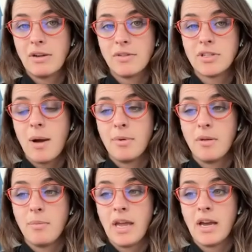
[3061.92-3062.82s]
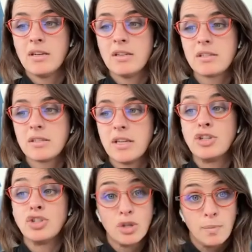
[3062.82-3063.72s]
out the top of the band, it
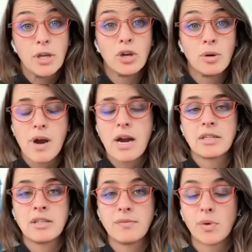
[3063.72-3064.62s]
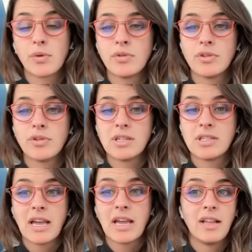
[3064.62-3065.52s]
should be good practice of a recruiter to
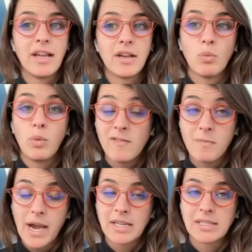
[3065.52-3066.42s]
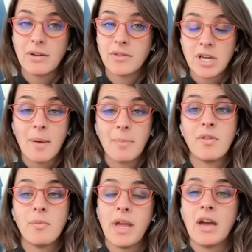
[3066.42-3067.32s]
say, like, we've maxed out the top of
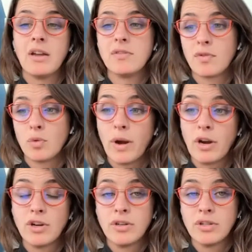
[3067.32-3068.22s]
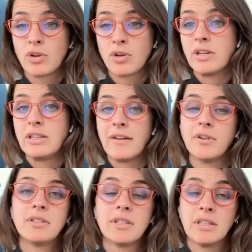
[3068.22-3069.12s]
the band for where you're internally
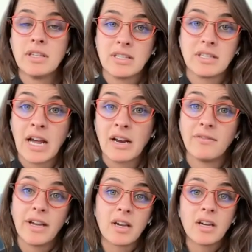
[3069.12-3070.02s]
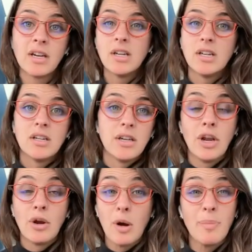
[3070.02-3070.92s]
leveled. And this is kind of like,
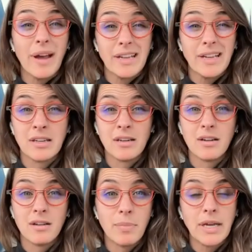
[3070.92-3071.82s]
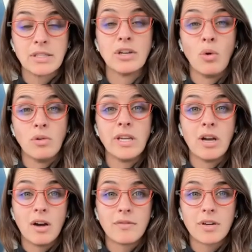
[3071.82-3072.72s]
you know, our best and best and
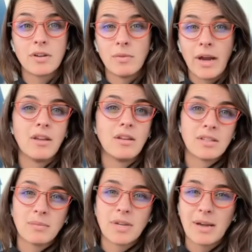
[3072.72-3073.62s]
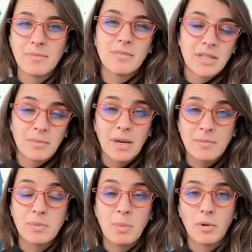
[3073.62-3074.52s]
only offer, right? Sometimes
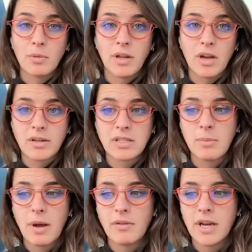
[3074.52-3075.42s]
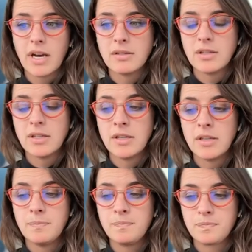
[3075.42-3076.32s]
sometimes people are really honest about that.
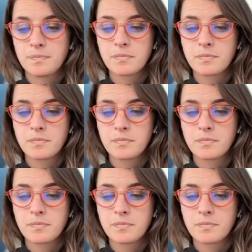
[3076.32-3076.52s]
Um,